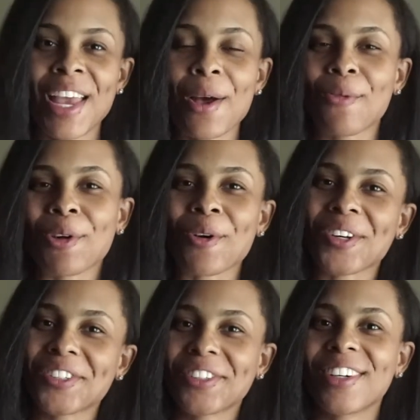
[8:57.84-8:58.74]
went on
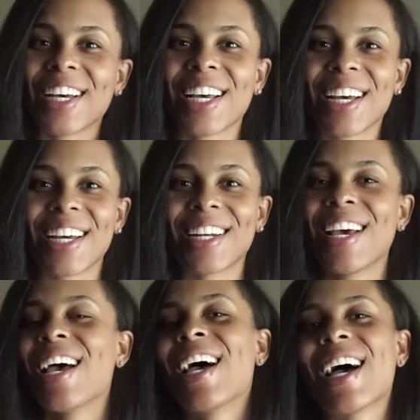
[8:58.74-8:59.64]
Google, and
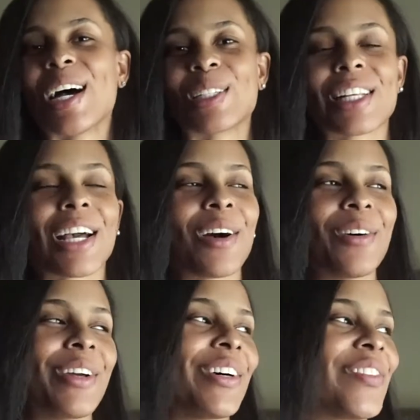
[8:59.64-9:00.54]
I was like, oh
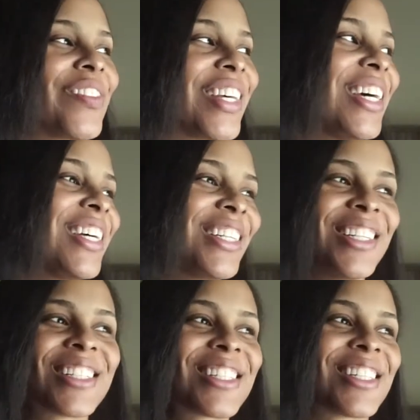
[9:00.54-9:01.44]
no,
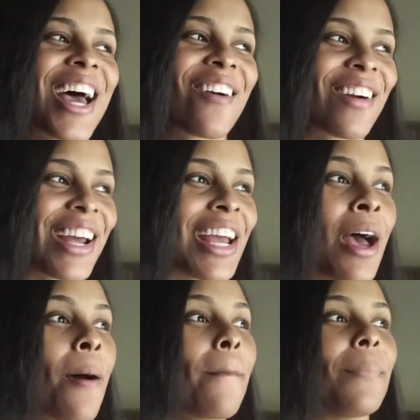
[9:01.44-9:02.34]
this is not
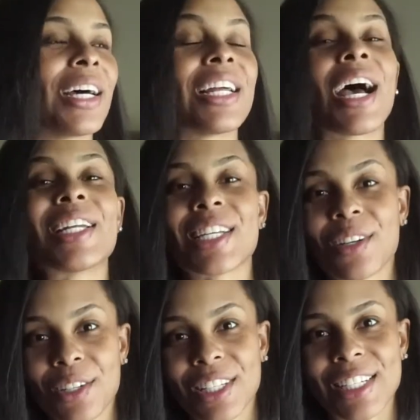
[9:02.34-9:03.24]
right. But I did
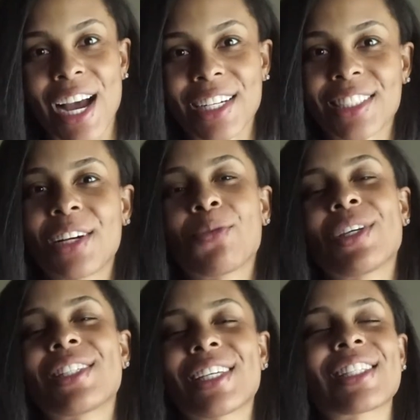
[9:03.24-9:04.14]
go to the doctor at
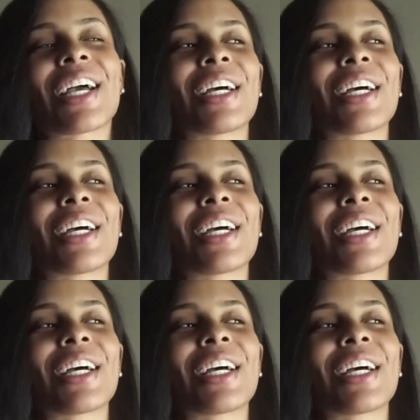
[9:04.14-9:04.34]
week 6, like I